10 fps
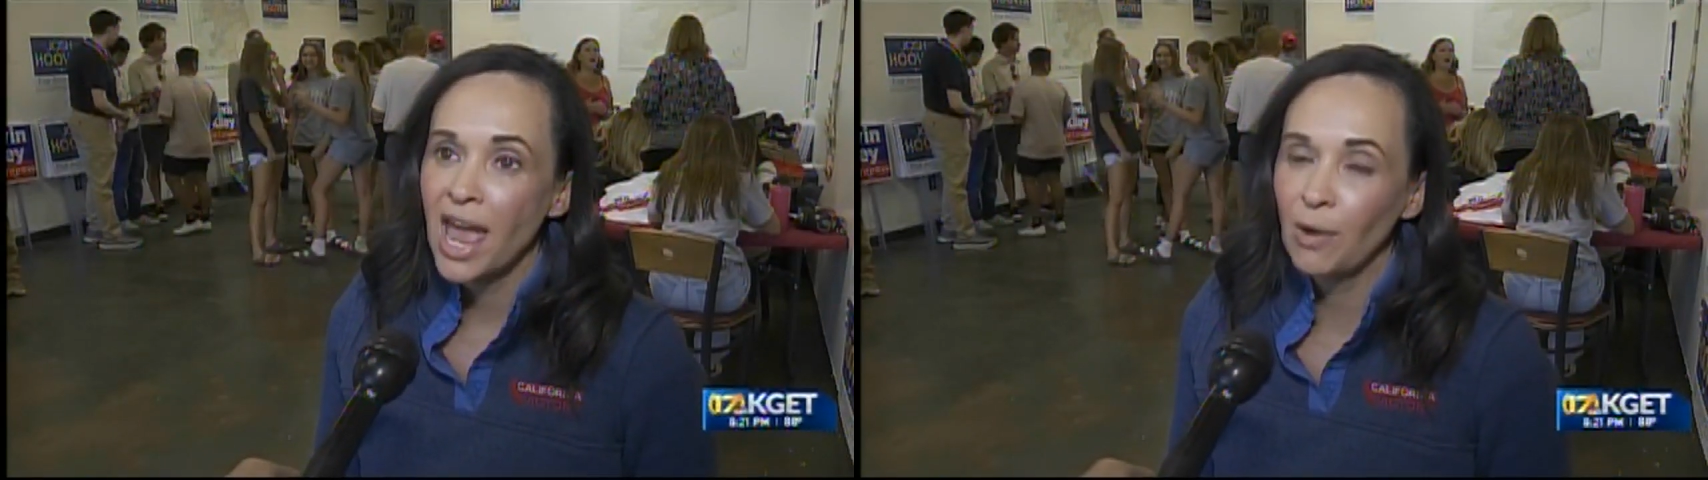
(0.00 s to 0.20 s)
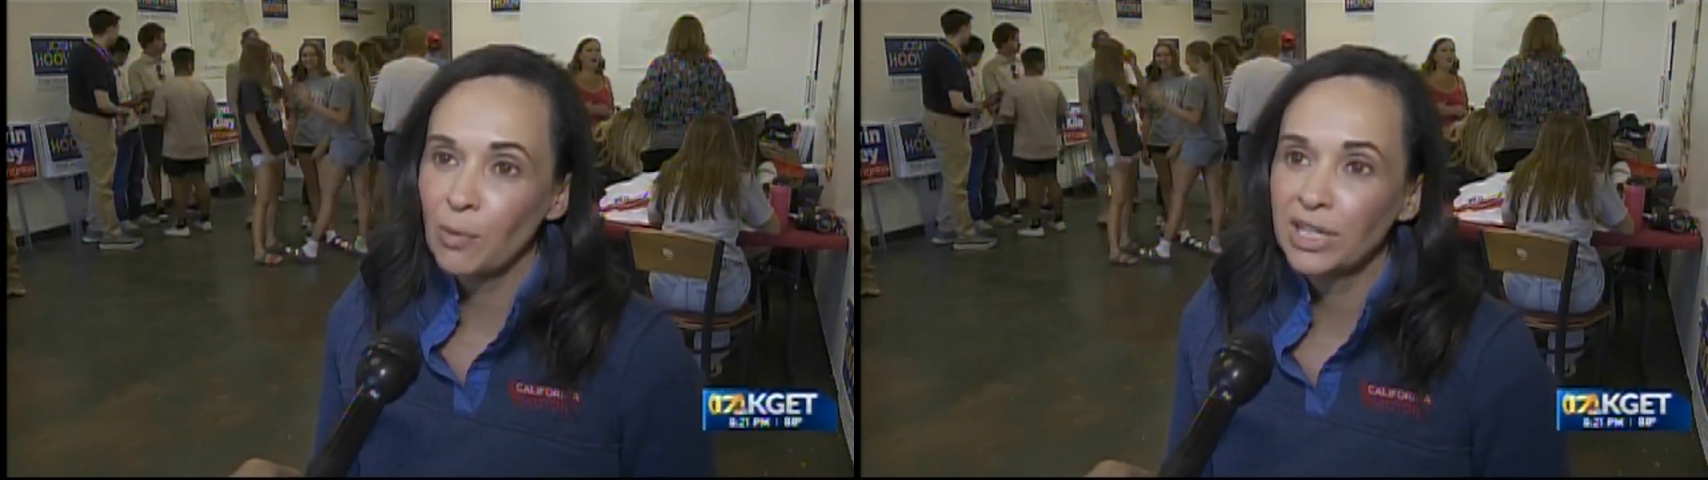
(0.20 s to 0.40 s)

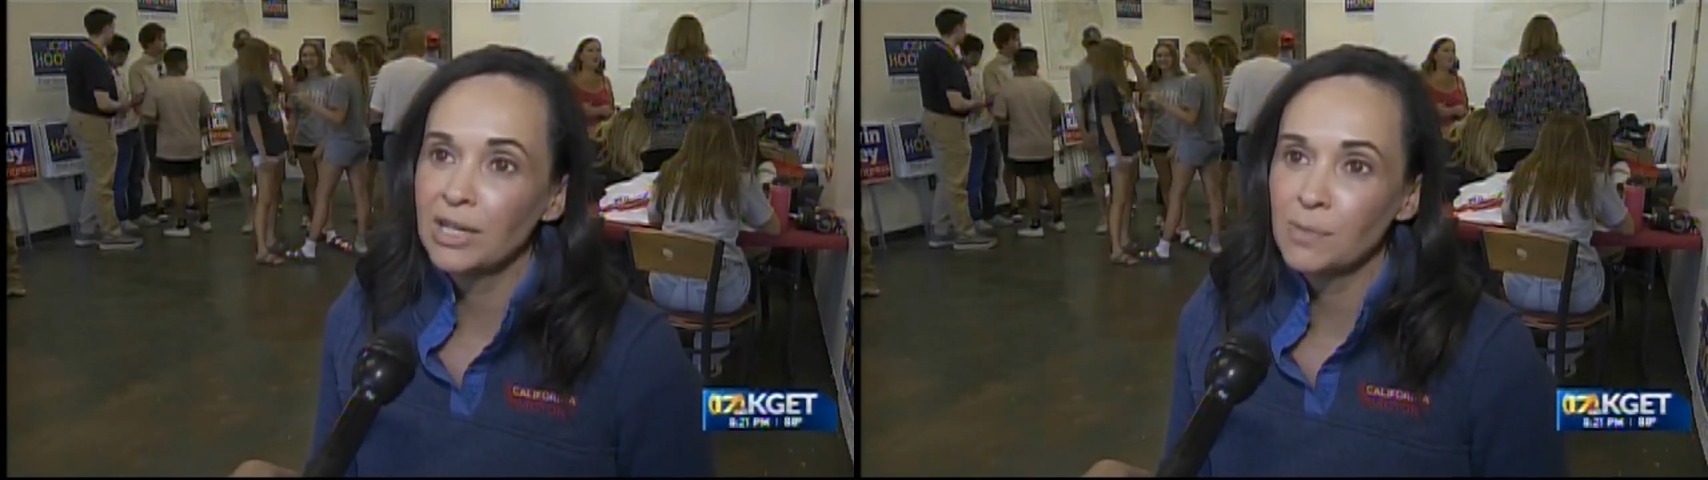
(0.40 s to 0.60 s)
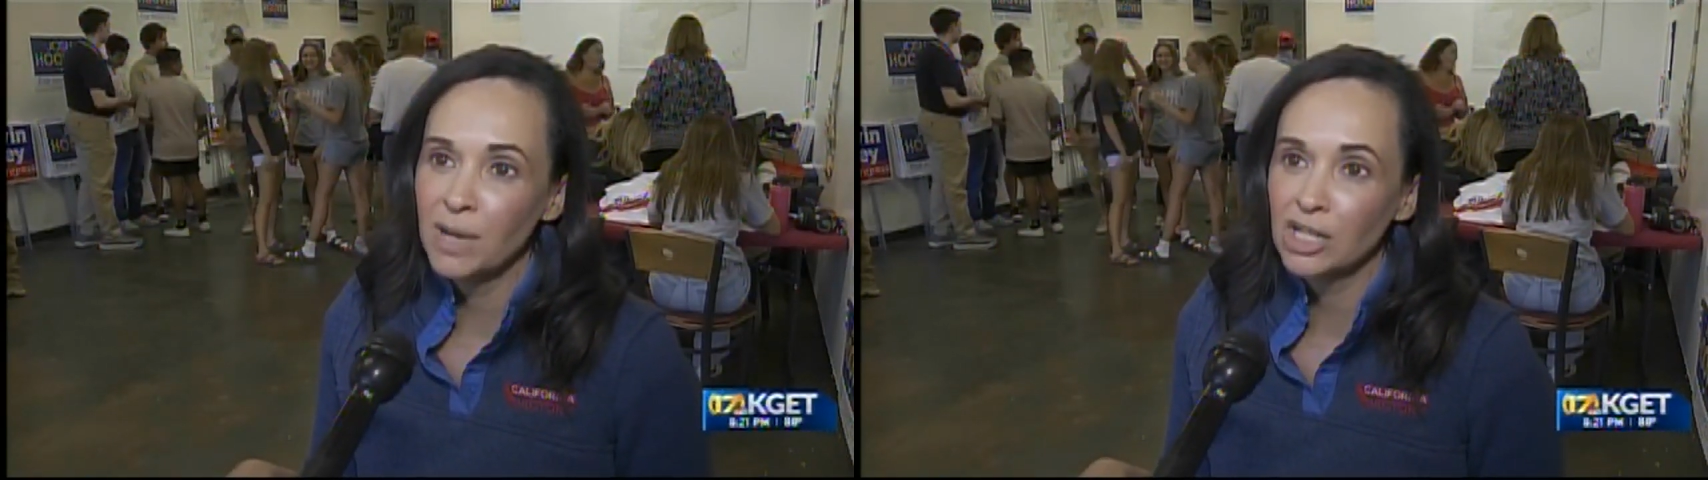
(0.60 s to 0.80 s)
and we
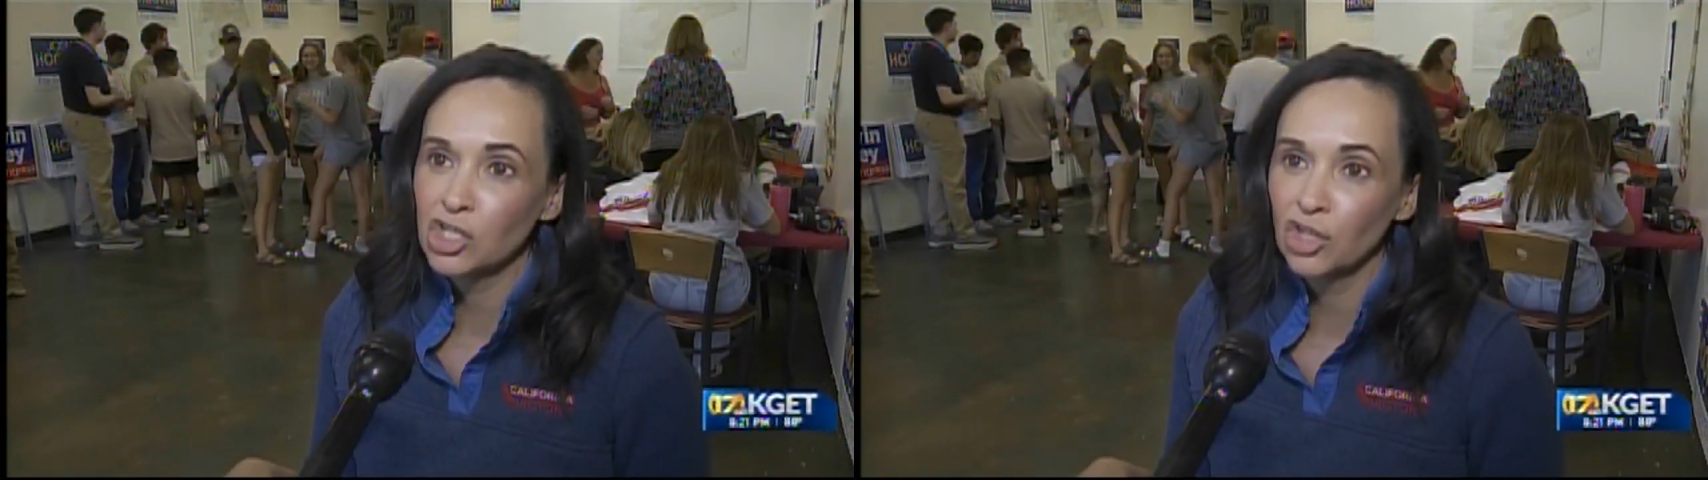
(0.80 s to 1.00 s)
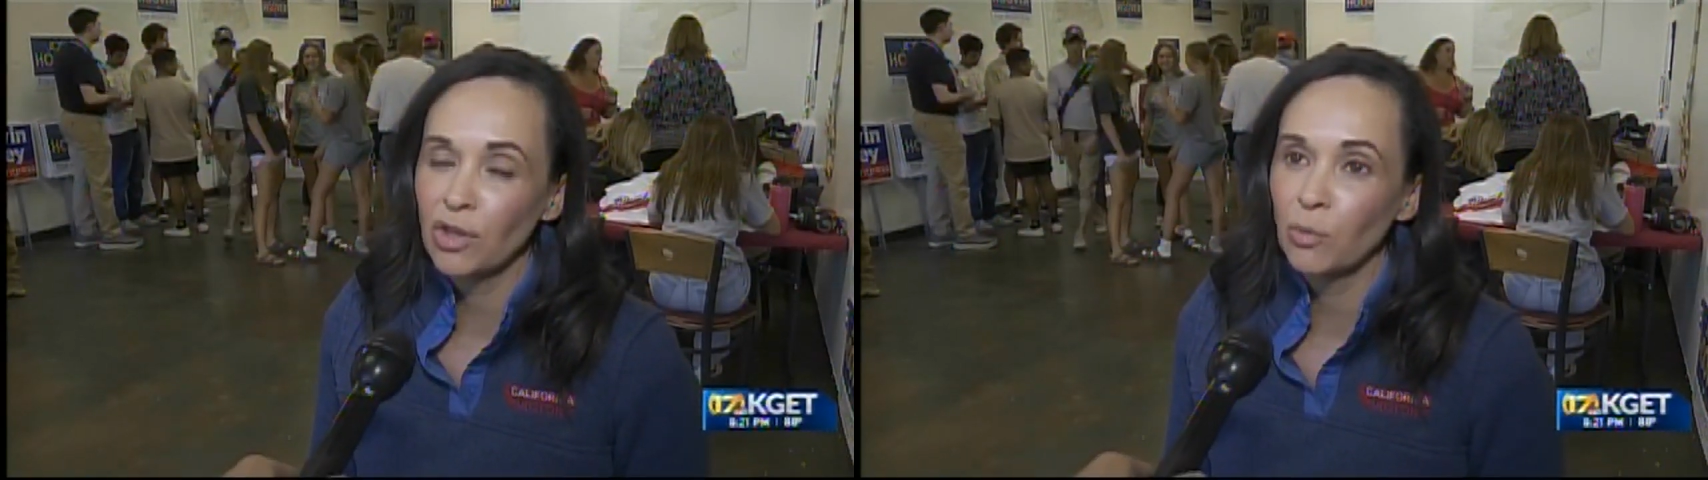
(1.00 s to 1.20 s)
need to make
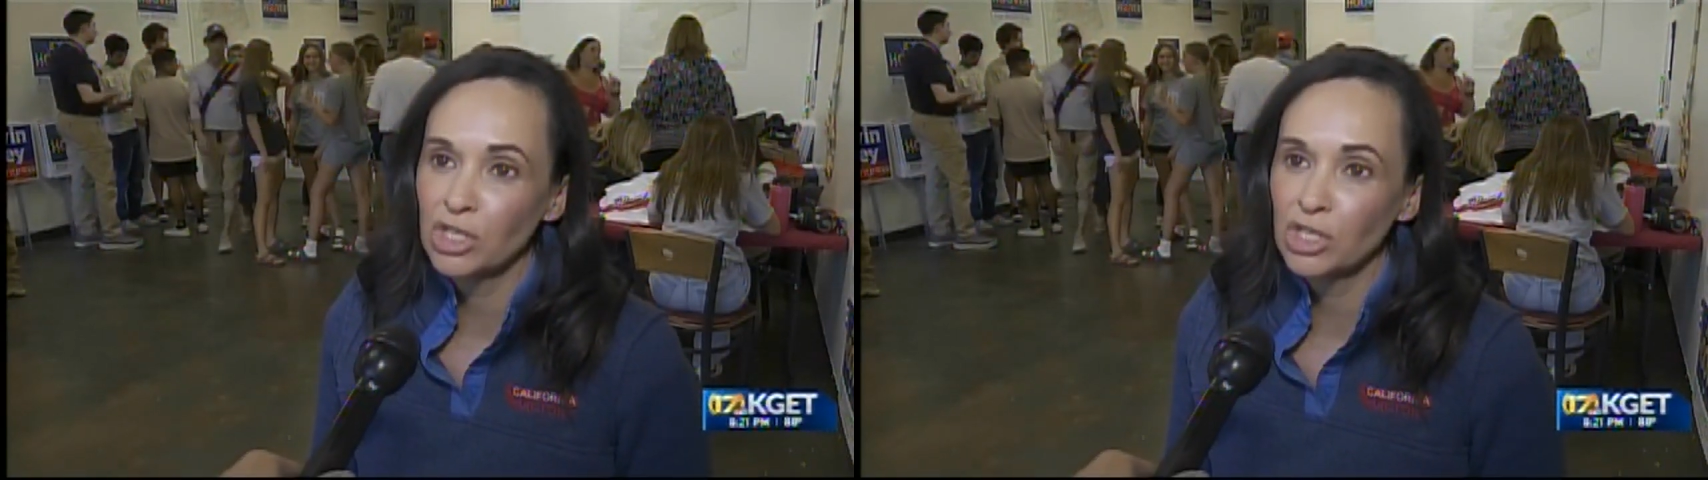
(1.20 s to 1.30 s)
sure that